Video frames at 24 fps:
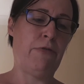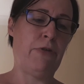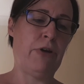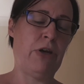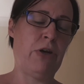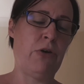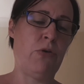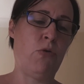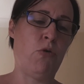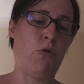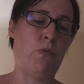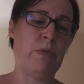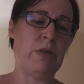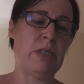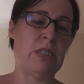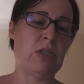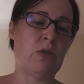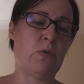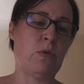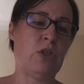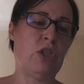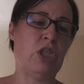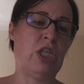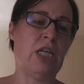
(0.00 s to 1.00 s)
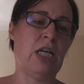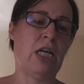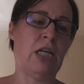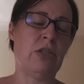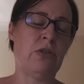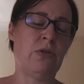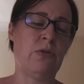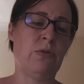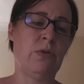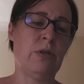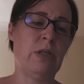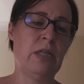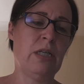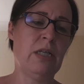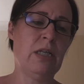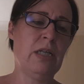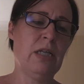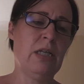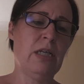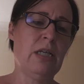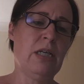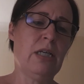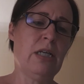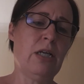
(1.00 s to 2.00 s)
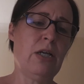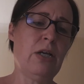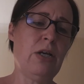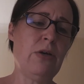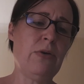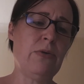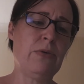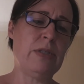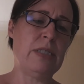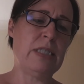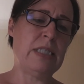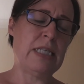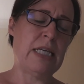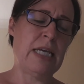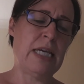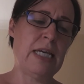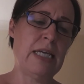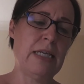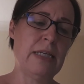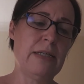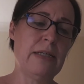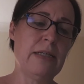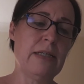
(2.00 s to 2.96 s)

enormous squishy cuddle. "Lucy."